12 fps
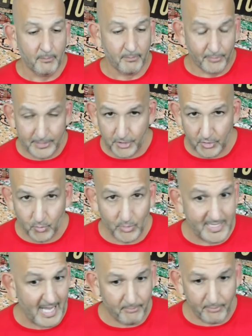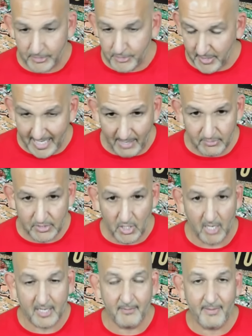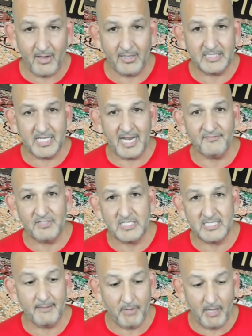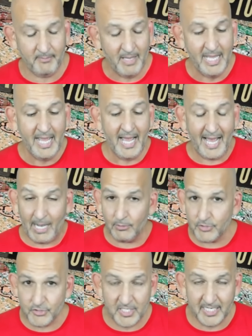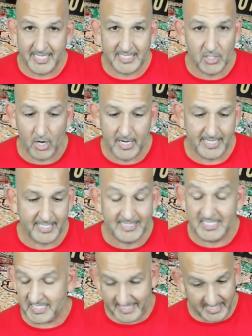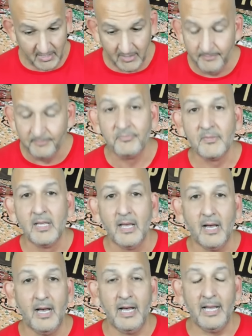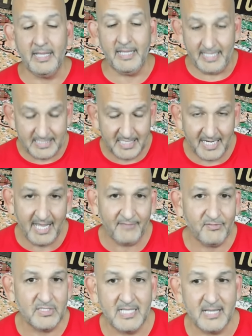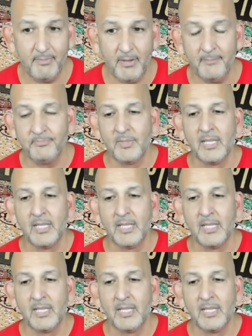Pritchard, with that pressure that I was talking about, is gonna have to step up. Hauser's gonna get targeted still. Uh, he's gonna have to step up.